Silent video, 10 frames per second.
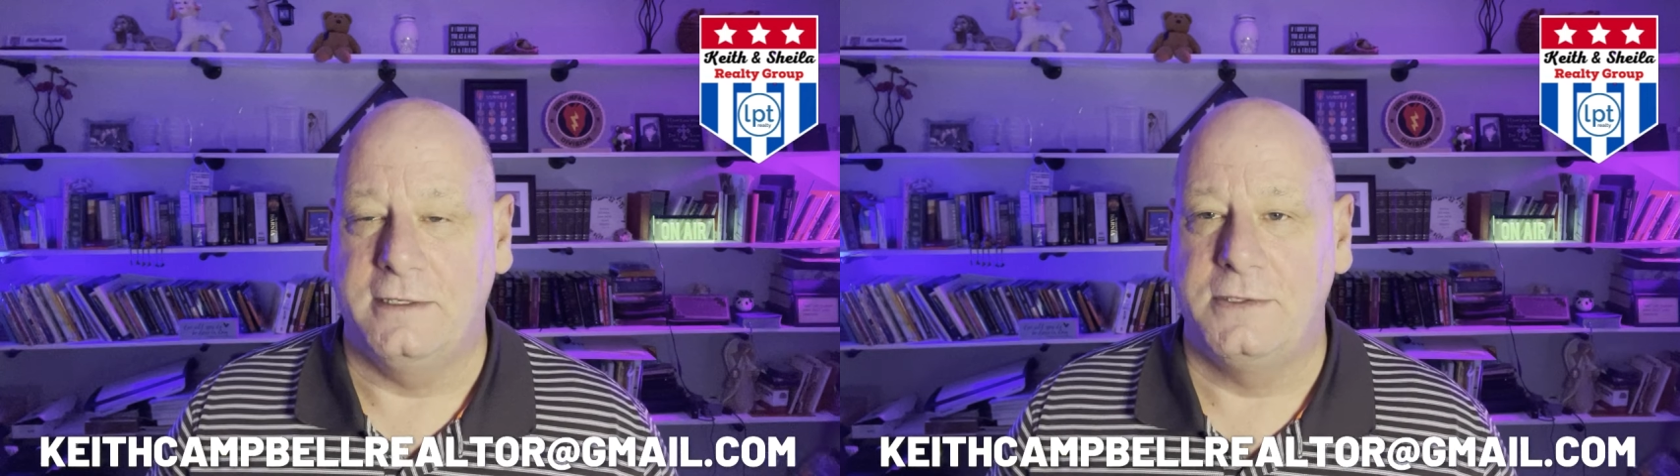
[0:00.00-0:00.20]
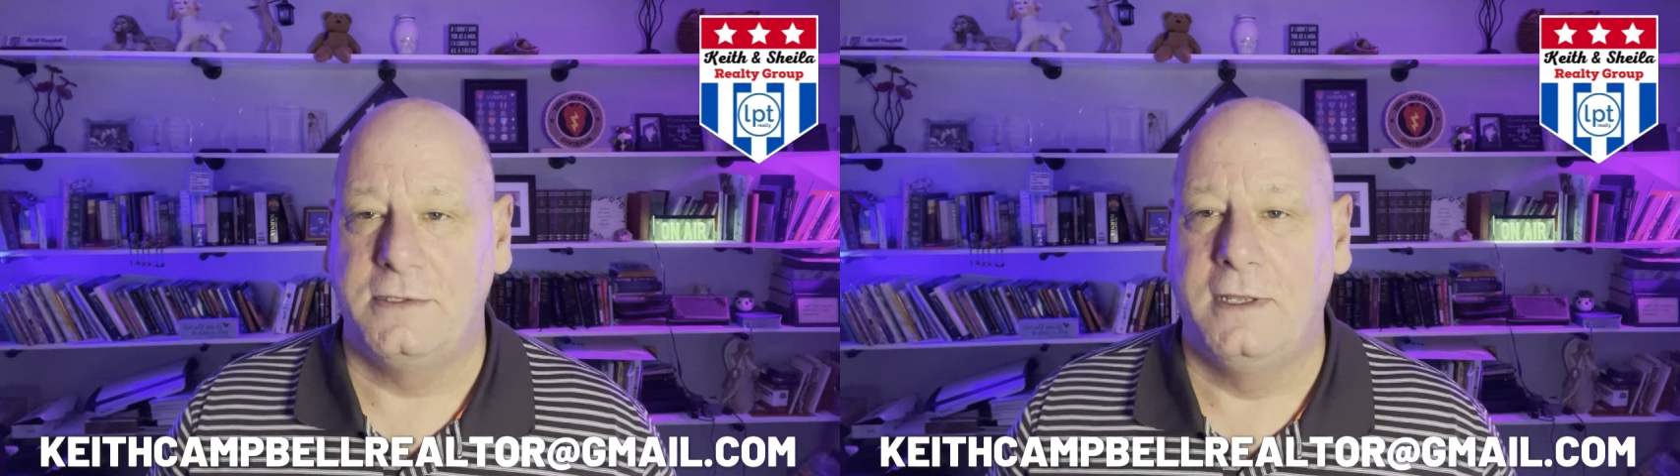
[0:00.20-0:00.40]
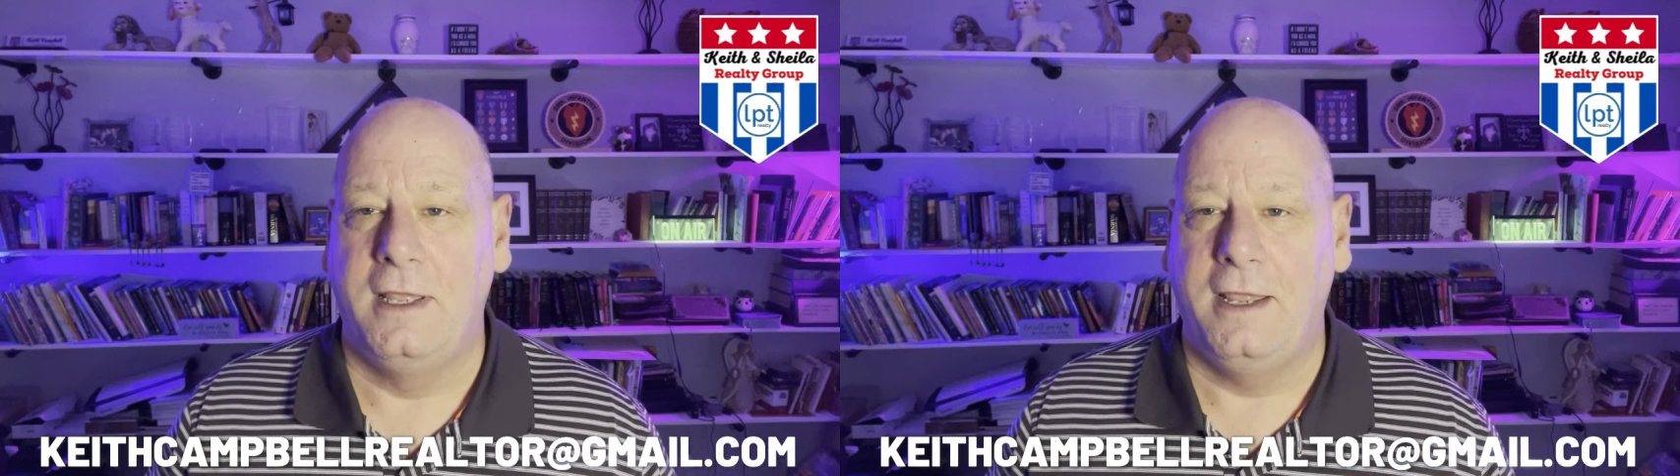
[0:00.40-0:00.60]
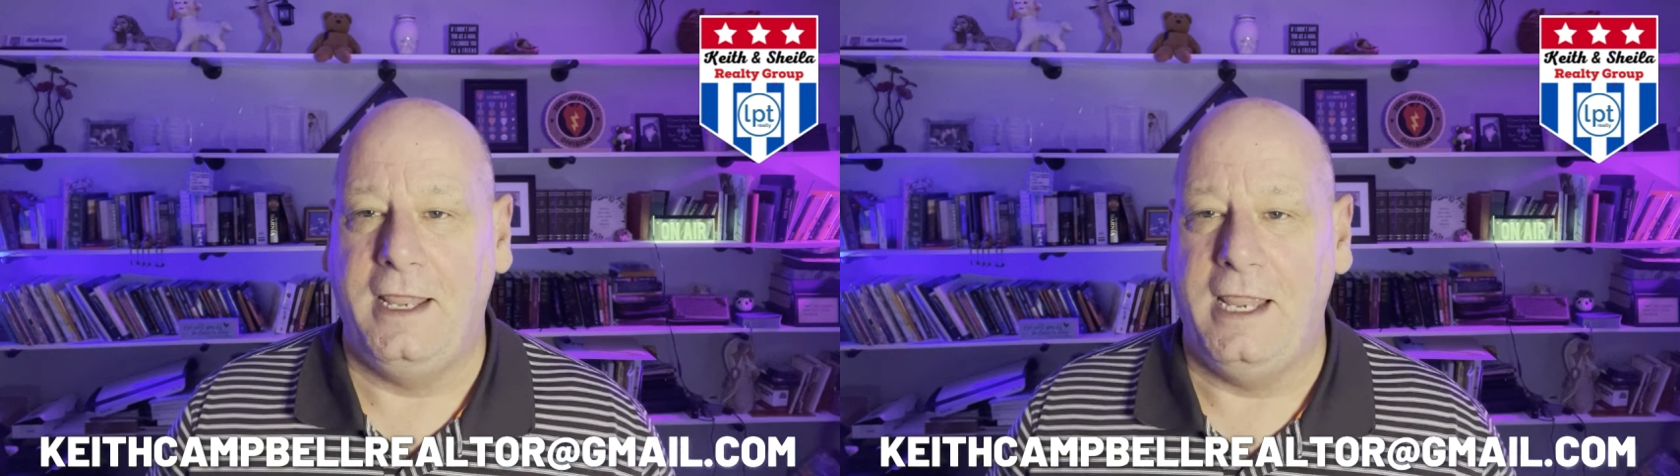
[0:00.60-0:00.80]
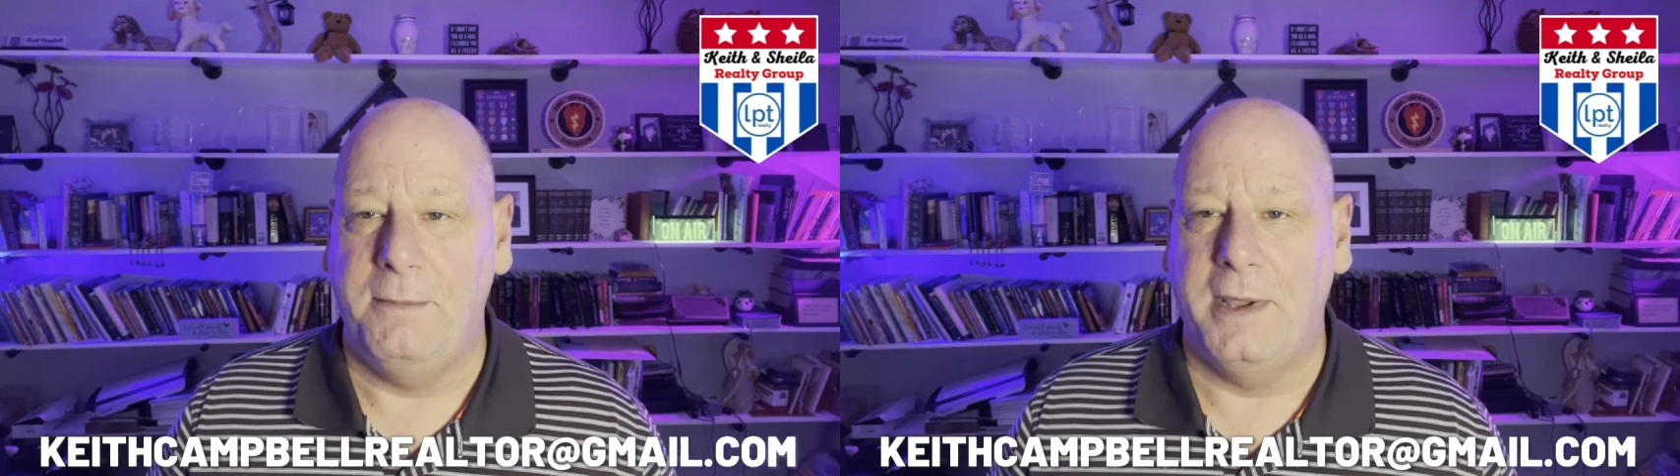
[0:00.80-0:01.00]

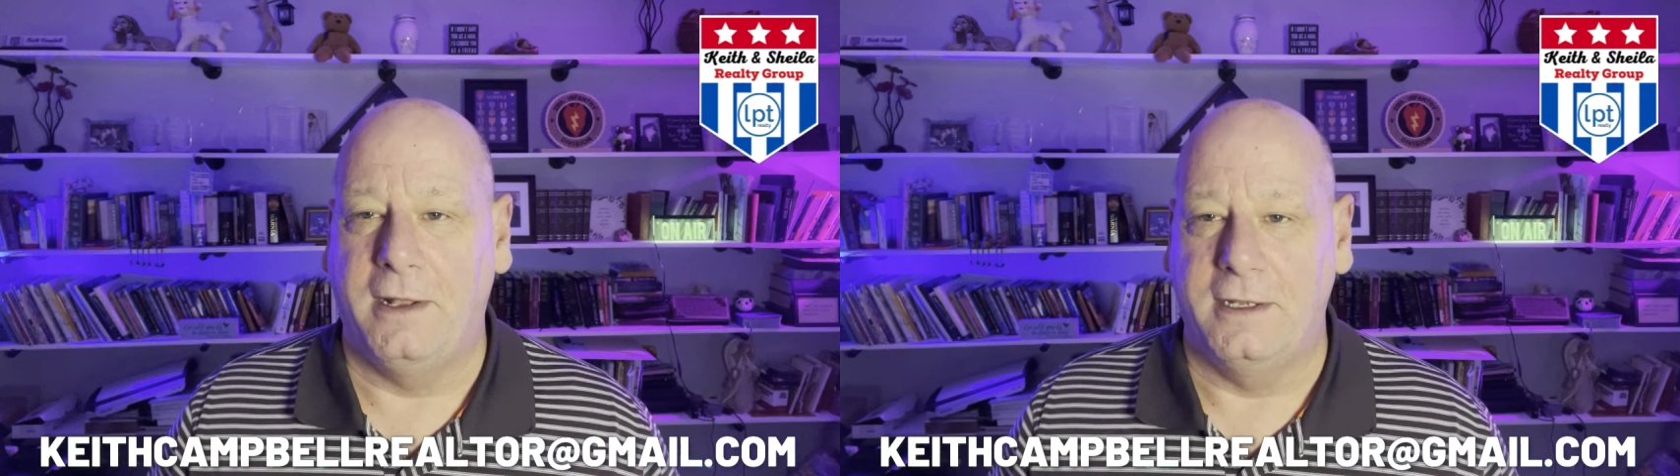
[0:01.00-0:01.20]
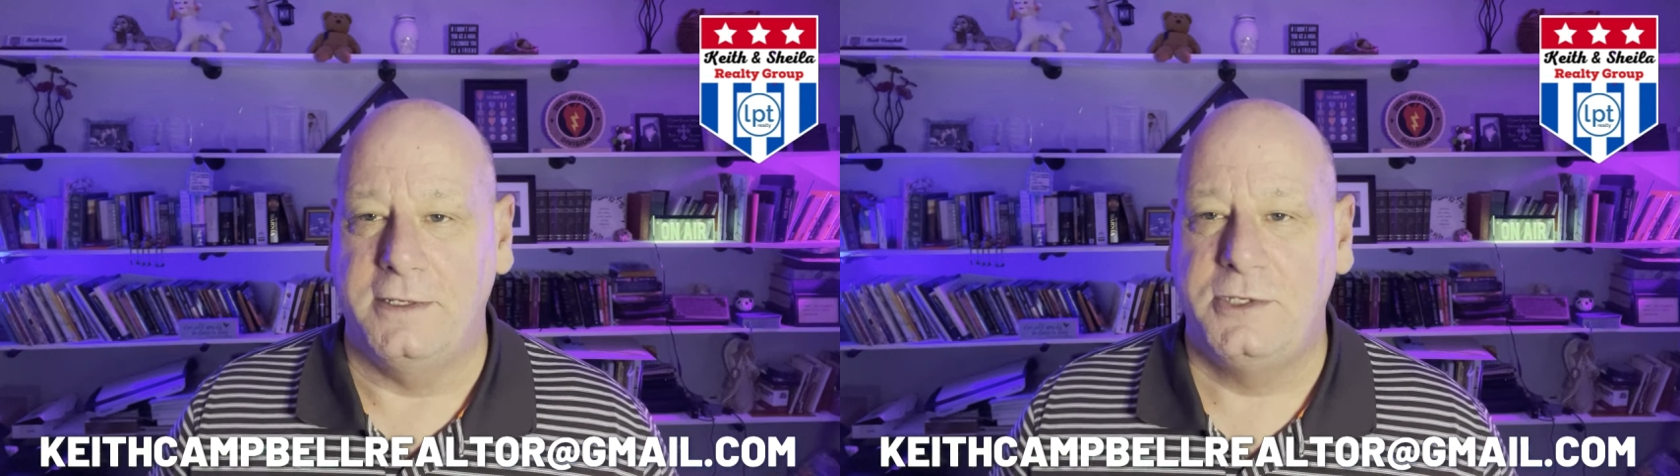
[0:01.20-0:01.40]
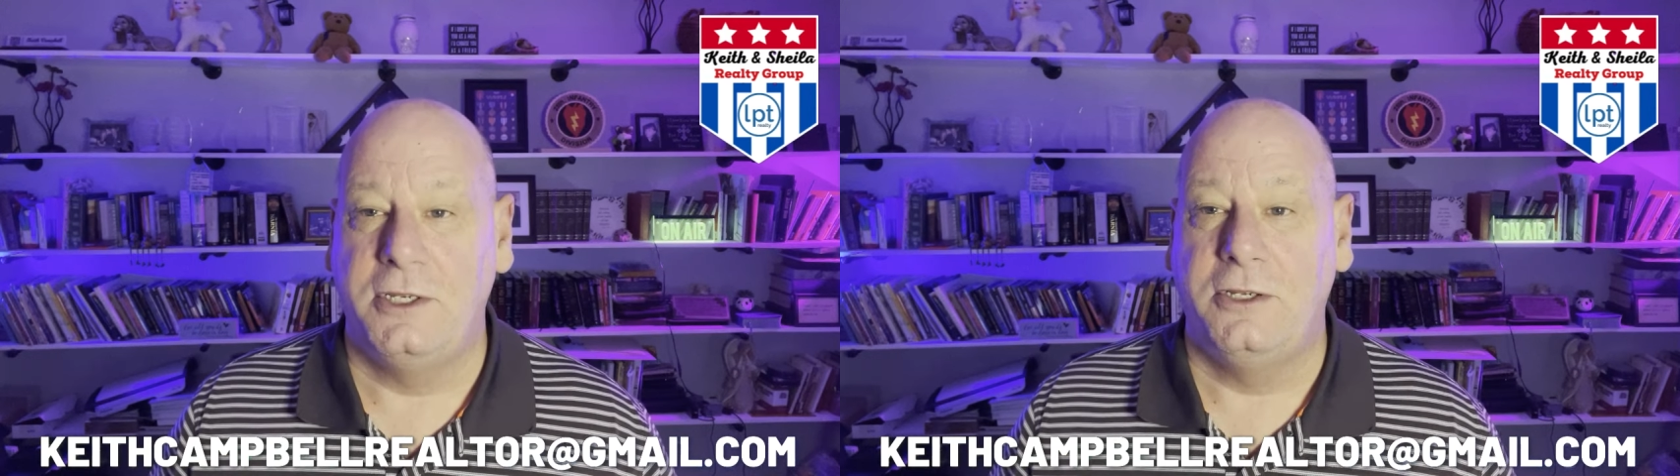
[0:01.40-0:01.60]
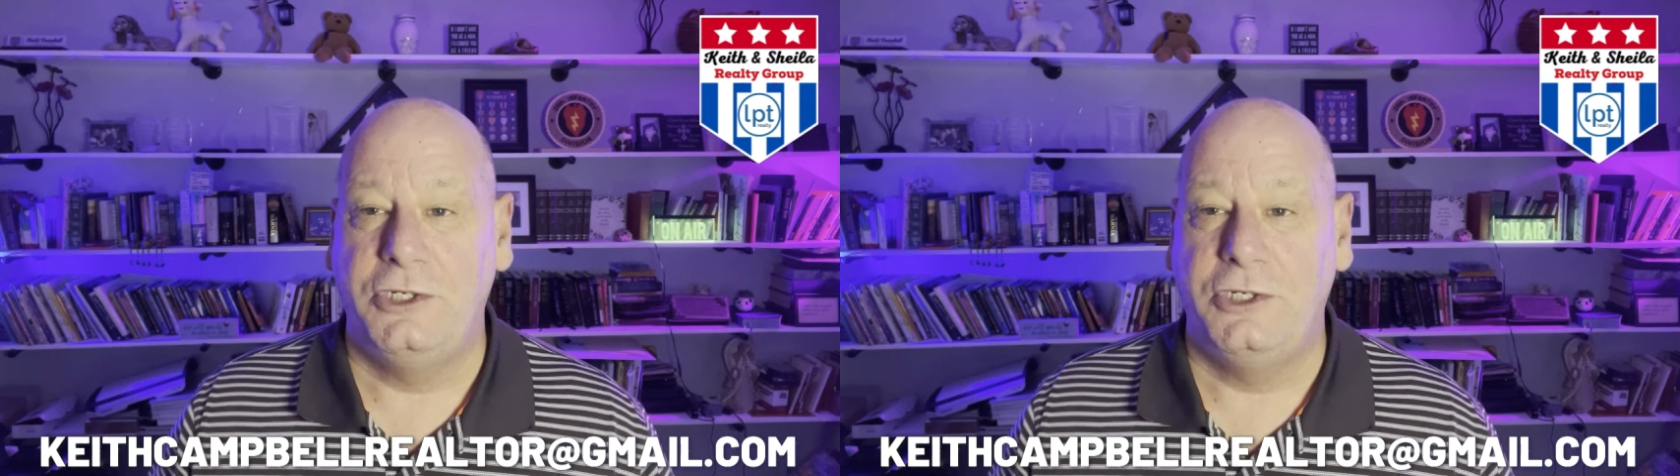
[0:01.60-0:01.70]
us, email us,